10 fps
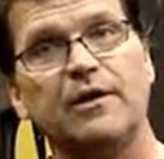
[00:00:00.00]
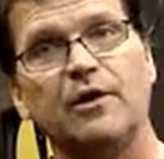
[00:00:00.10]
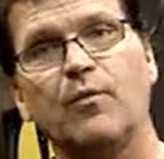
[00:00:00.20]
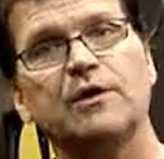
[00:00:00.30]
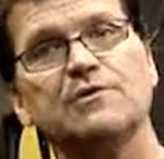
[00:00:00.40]
You
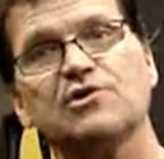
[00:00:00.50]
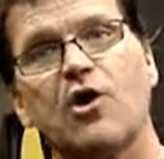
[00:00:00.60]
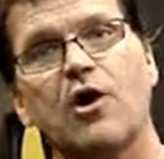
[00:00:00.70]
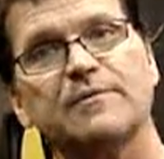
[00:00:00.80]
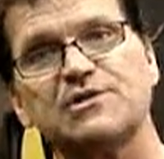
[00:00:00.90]
don't want to use
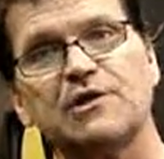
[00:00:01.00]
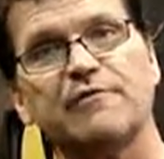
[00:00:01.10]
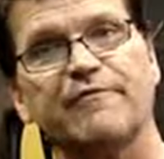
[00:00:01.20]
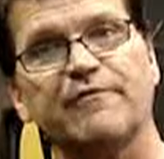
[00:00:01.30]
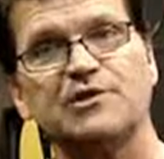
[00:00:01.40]
carbon steel
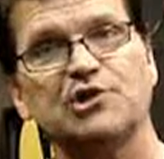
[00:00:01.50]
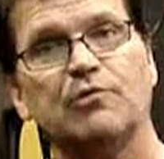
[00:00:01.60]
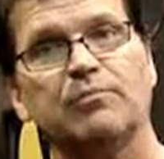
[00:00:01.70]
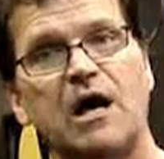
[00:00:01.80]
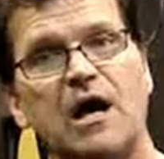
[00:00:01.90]
for the chill
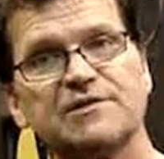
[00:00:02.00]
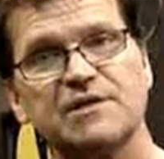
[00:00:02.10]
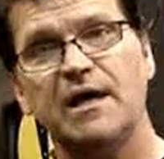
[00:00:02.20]
blocks.